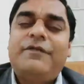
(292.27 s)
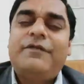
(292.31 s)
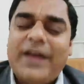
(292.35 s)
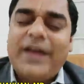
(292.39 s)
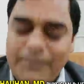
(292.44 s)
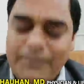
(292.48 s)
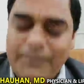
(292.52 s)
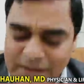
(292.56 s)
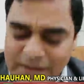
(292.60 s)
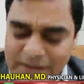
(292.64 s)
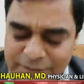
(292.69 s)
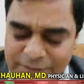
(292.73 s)

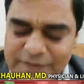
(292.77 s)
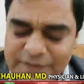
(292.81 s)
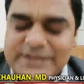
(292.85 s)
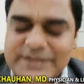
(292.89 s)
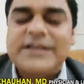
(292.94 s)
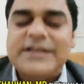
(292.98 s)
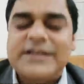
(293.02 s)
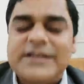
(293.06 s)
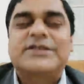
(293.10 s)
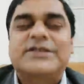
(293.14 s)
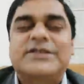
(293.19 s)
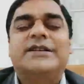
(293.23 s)
Family
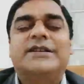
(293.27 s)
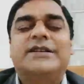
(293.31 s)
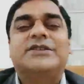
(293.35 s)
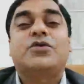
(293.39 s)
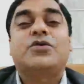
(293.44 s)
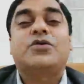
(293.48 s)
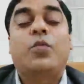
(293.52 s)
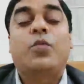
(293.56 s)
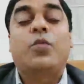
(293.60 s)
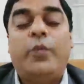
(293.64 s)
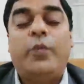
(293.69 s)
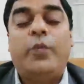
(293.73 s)
physician
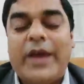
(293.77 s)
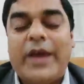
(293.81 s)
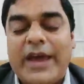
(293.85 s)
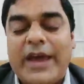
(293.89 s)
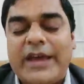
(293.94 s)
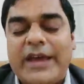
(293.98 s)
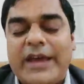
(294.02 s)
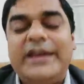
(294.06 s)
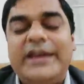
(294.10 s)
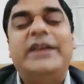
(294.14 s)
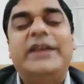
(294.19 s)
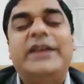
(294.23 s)
is a
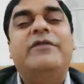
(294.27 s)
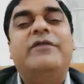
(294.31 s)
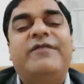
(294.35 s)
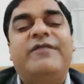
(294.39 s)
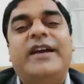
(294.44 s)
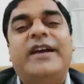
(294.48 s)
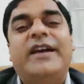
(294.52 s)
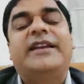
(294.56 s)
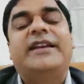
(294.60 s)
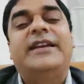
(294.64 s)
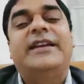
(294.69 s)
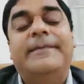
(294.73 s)
very,
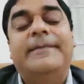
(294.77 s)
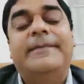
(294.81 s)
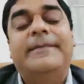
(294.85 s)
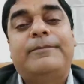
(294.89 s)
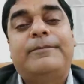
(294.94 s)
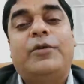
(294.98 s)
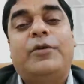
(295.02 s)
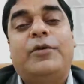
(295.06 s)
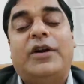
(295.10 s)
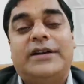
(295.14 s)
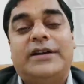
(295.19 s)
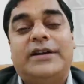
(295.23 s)
very
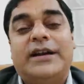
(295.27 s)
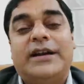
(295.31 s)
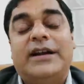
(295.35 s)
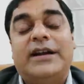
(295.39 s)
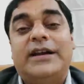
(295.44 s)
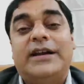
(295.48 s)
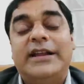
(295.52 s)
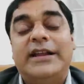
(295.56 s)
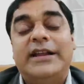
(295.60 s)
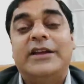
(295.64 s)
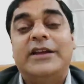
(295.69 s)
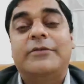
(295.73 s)
important
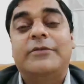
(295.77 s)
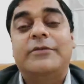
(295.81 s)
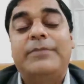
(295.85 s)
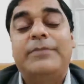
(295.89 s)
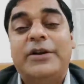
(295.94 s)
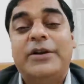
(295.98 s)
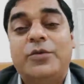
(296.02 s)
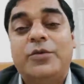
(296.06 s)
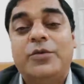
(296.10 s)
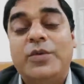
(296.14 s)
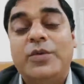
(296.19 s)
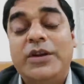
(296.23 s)
link
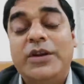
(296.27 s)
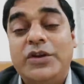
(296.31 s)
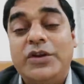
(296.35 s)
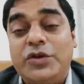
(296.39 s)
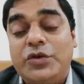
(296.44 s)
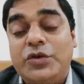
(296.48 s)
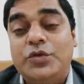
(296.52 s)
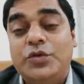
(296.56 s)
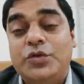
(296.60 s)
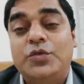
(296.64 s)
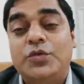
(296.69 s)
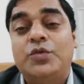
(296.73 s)
between
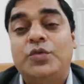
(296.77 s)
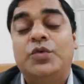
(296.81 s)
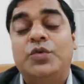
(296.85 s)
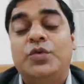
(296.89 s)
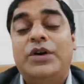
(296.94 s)
you